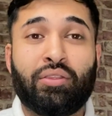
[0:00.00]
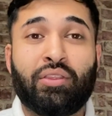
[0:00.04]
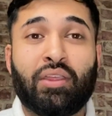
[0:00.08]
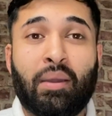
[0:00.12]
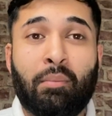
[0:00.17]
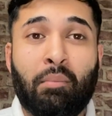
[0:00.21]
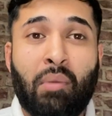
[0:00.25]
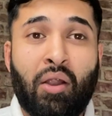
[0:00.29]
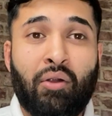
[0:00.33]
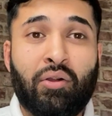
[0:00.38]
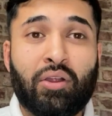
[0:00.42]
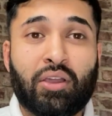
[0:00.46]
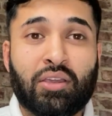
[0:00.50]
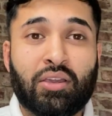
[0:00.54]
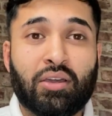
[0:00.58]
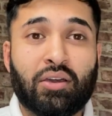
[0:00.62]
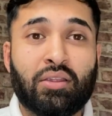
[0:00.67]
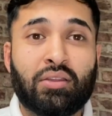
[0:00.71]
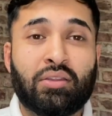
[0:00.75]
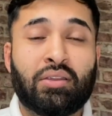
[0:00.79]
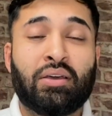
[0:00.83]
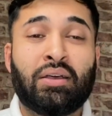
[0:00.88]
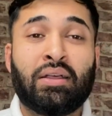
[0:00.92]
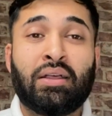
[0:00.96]
the
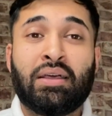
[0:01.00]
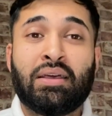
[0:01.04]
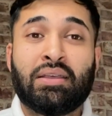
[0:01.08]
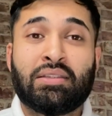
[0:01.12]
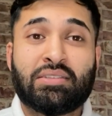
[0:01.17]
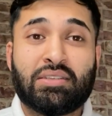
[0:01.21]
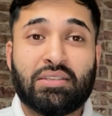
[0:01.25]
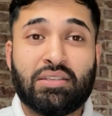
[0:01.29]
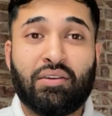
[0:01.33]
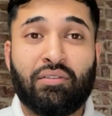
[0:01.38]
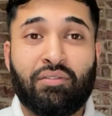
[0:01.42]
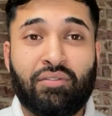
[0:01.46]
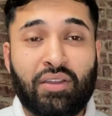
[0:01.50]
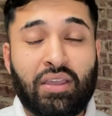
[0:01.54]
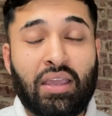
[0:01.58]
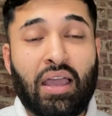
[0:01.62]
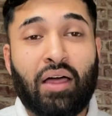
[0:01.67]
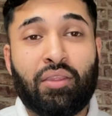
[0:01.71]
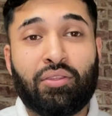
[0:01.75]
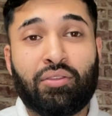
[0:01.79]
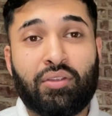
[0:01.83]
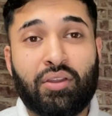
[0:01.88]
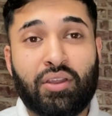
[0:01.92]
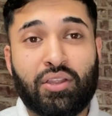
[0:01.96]
American to defeat
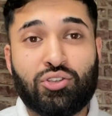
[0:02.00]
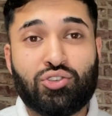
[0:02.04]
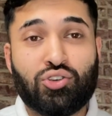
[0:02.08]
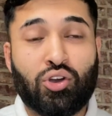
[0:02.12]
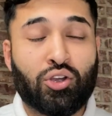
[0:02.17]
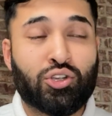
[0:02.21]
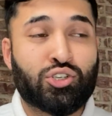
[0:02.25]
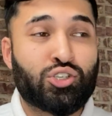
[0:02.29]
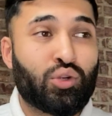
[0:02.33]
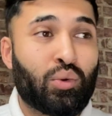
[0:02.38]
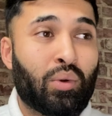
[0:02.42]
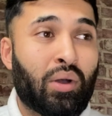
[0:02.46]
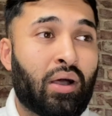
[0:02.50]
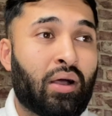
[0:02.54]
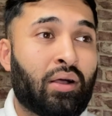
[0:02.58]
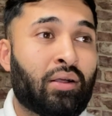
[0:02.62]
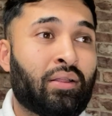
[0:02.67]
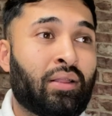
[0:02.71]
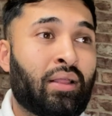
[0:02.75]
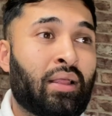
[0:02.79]
Anthony Joshua.